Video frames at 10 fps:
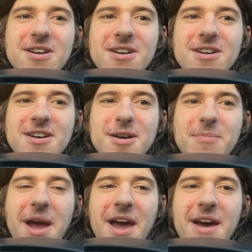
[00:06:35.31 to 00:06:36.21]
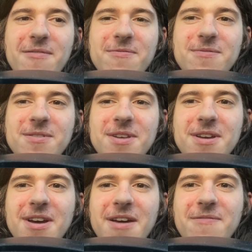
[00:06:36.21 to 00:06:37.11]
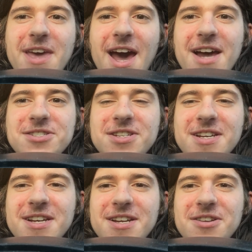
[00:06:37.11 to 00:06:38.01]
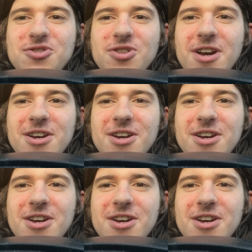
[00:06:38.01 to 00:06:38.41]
I've casted